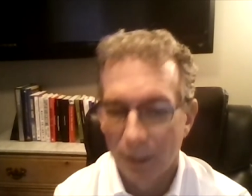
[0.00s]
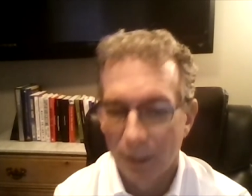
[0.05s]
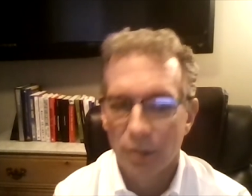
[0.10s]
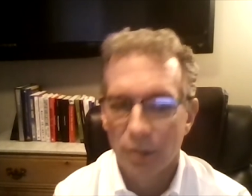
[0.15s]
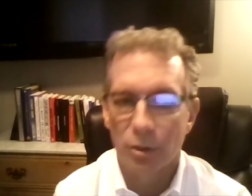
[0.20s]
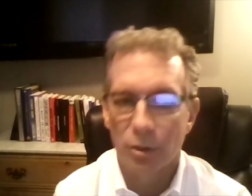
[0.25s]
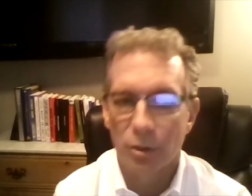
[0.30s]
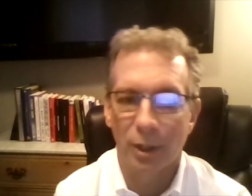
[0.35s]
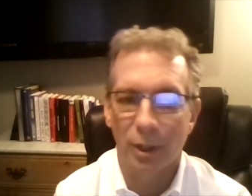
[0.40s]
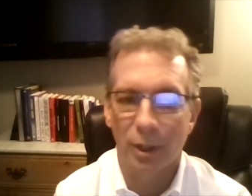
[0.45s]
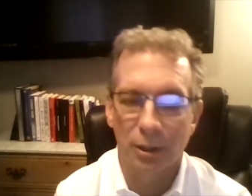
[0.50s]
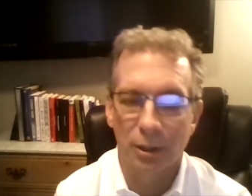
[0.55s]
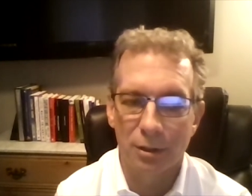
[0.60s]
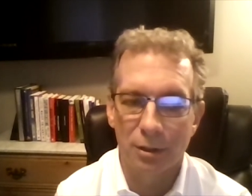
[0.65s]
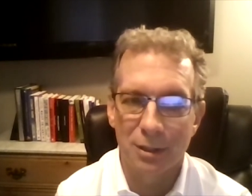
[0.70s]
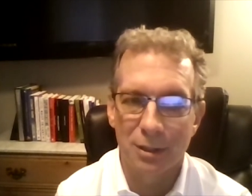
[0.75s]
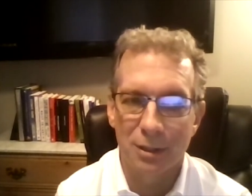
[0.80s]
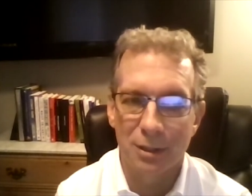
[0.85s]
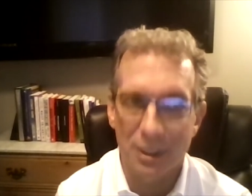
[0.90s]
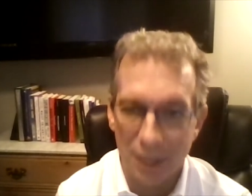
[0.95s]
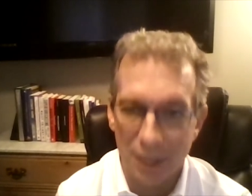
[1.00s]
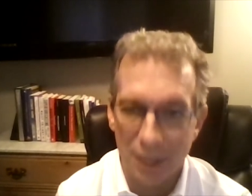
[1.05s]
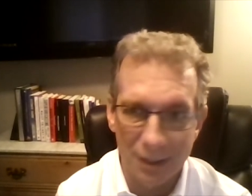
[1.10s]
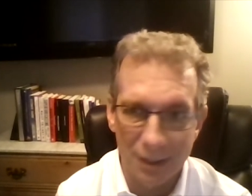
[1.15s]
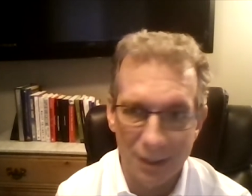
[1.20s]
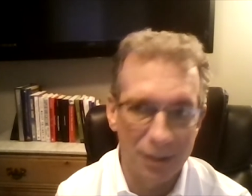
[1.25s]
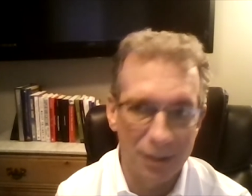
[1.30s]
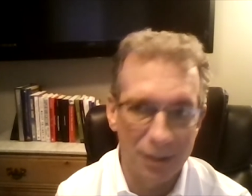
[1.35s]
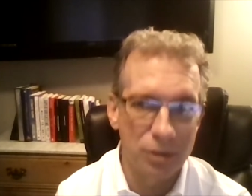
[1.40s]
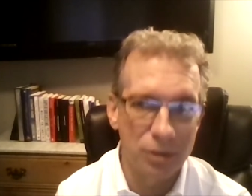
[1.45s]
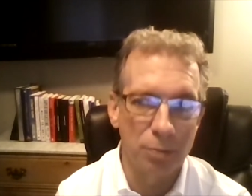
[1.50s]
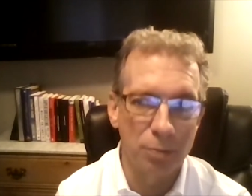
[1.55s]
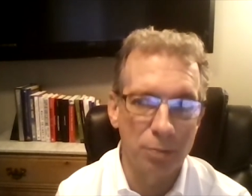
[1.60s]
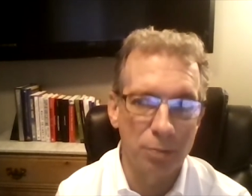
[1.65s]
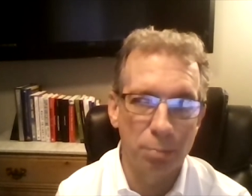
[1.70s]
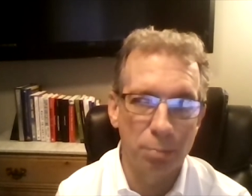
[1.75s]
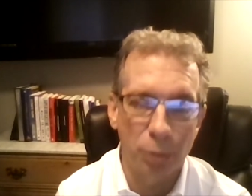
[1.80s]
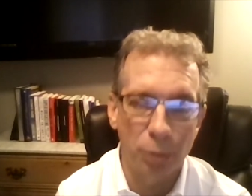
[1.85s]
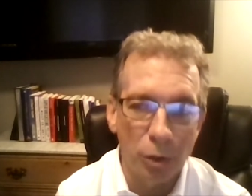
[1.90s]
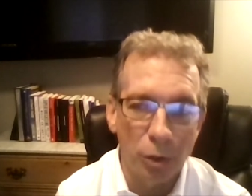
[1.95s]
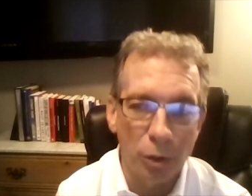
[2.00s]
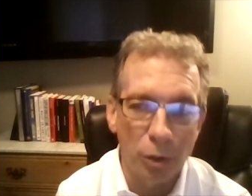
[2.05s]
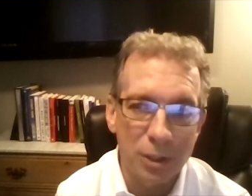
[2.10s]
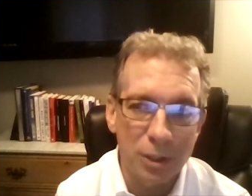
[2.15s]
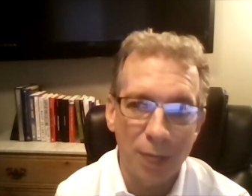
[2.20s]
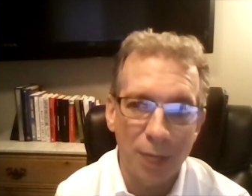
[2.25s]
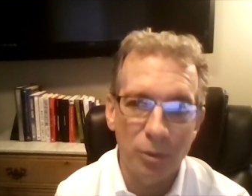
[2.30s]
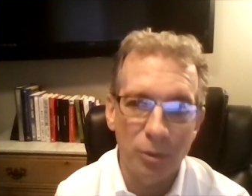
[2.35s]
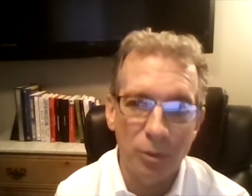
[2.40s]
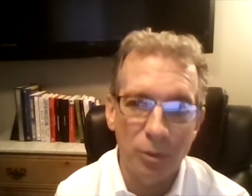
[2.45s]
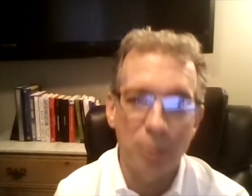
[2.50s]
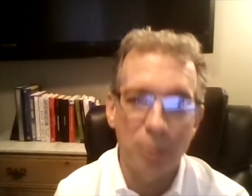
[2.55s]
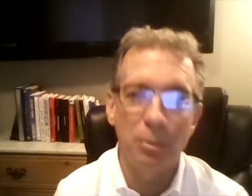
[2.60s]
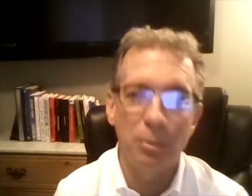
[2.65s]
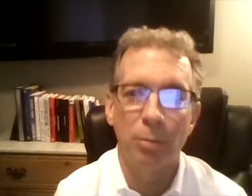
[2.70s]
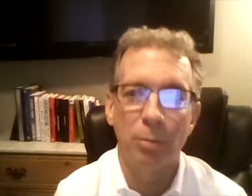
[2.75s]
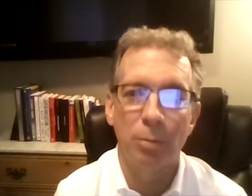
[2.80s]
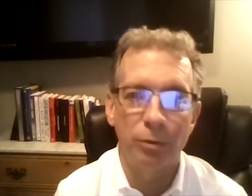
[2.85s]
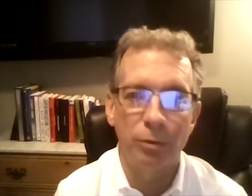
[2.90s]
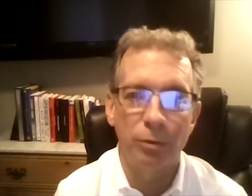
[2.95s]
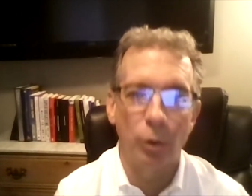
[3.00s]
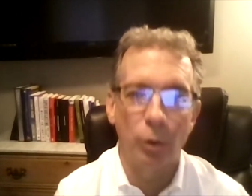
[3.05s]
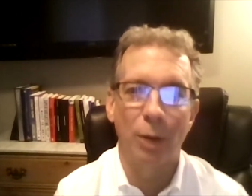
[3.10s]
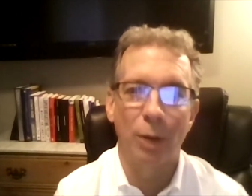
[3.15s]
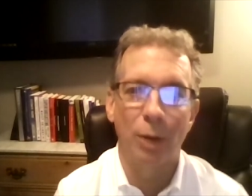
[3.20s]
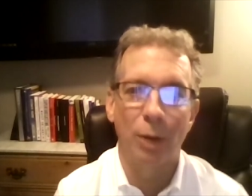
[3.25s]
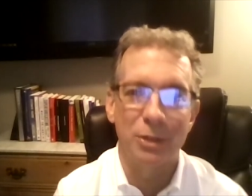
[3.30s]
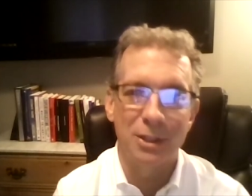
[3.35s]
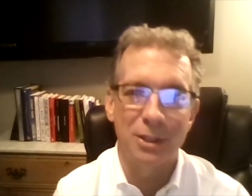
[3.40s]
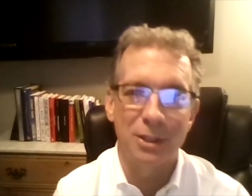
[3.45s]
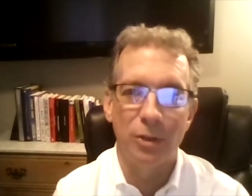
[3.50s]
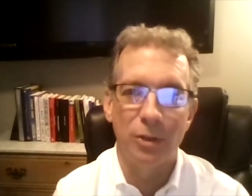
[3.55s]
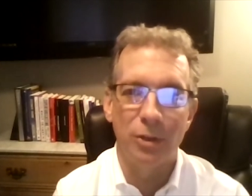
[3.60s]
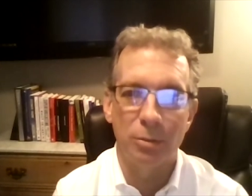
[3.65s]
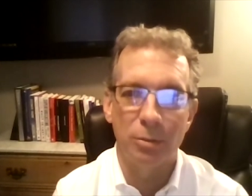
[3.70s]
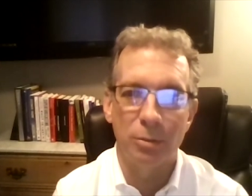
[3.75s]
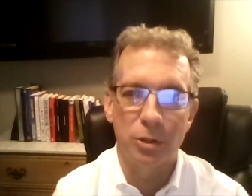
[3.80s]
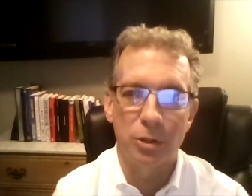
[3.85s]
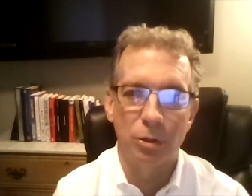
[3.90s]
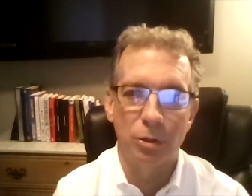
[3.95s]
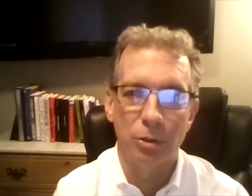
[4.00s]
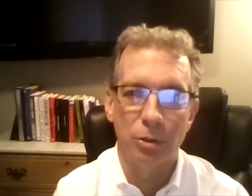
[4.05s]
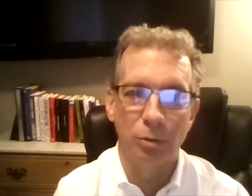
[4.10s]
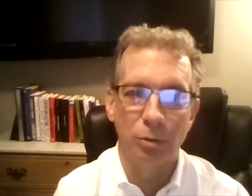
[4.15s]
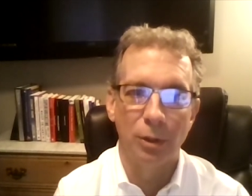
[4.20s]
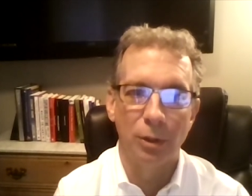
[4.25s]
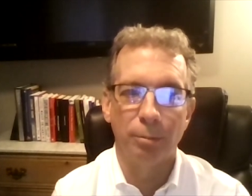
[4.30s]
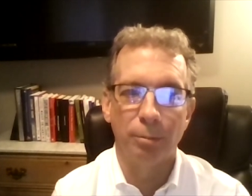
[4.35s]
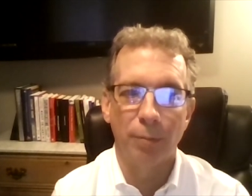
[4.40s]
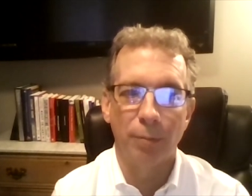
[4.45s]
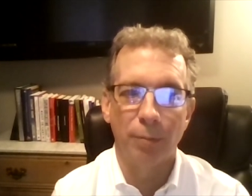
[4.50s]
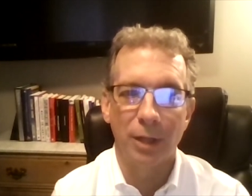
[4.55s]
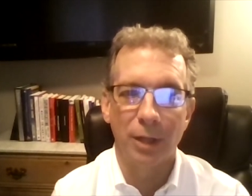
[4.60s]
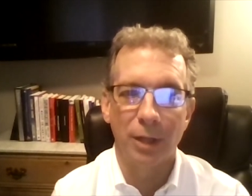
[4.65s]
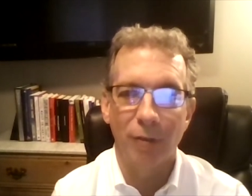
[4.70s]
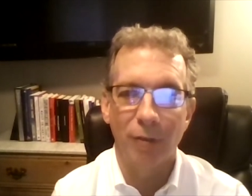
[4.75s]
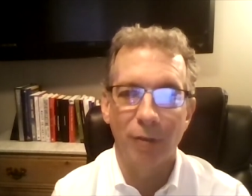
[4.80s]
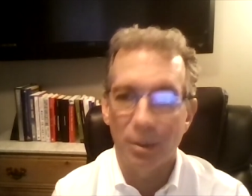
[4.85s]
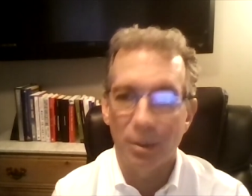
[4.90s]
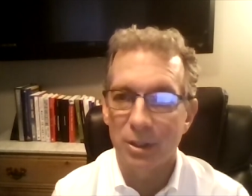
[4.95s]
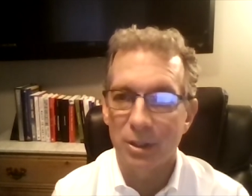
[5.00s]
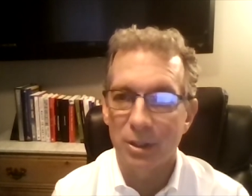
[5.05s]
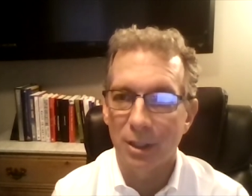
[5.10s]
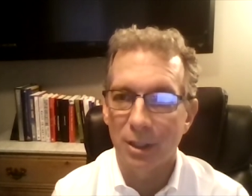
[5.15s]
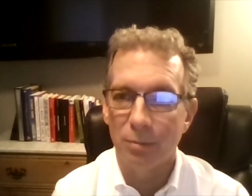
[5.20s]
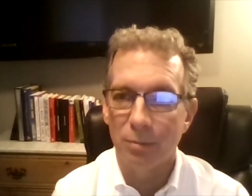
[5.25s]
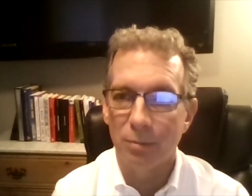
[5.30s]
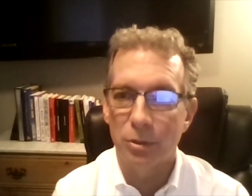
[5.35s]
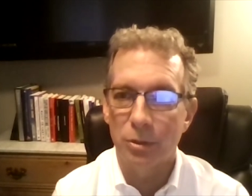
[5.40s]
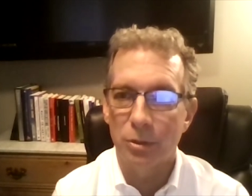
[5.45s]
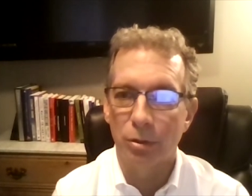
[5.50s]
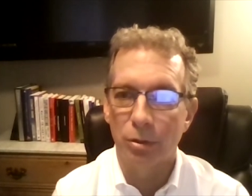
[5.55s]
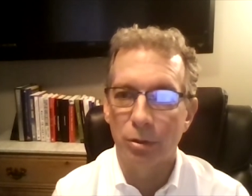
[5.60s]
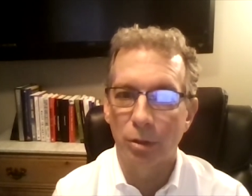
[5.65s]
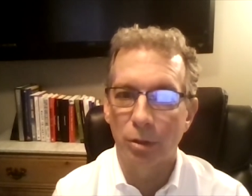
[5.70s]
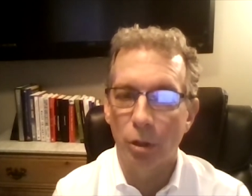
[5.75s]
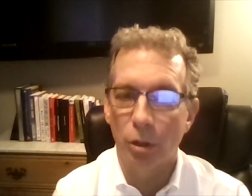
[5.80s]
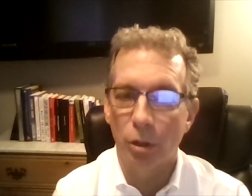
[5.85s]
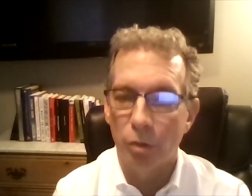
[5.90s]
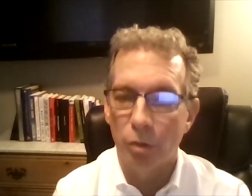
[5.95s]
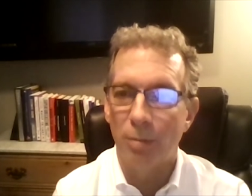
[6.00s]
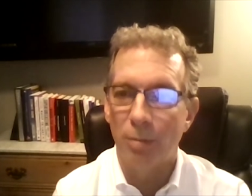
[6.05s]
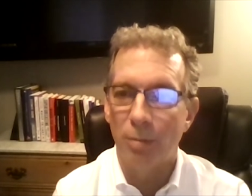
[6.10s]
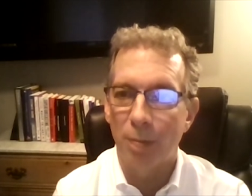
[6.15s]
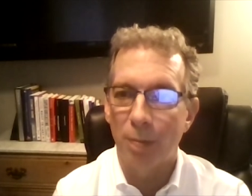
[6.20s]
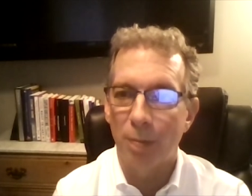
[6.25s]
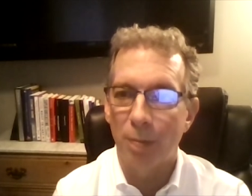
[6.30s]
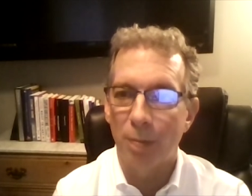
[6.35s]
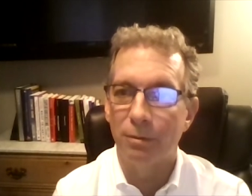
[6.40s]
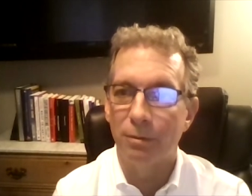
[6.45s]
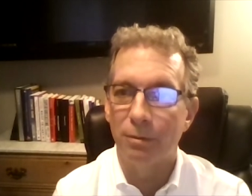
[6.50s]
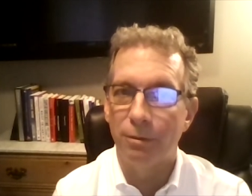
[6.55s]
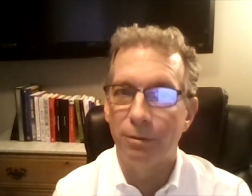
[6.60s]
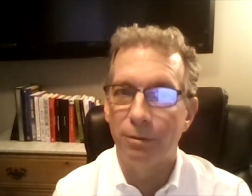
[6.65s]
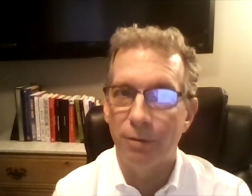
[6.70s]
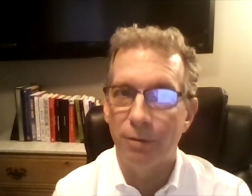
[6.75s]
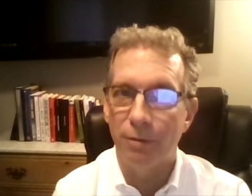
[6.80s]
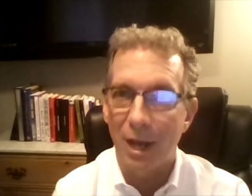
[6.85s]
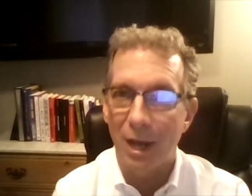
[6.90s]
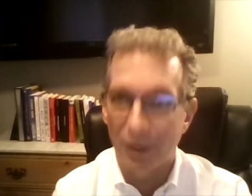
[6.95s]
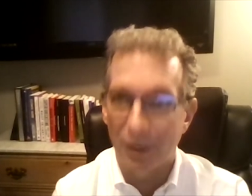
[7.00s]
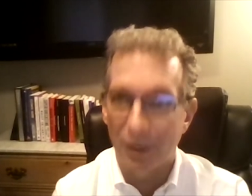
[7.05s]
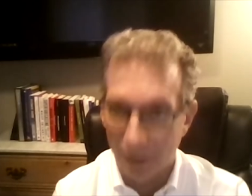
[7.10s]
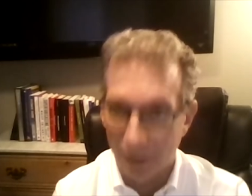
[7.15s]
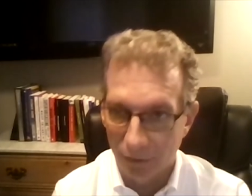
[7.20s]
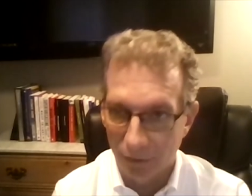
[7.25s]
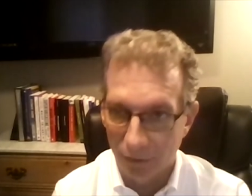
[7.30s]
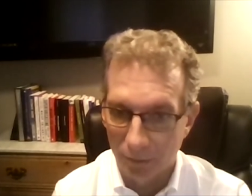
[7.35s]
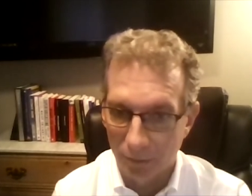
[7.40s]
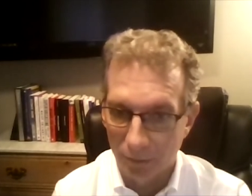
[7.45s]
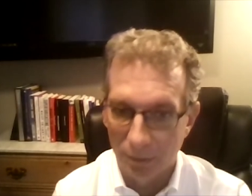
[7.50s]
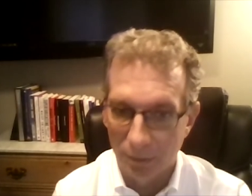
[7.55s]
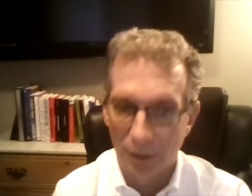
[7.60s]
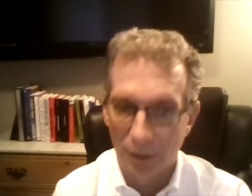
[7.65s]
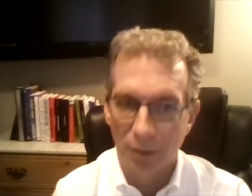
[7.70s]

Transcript: so I could test ideas and prototype them before I would send them to my development team to code them up and validate them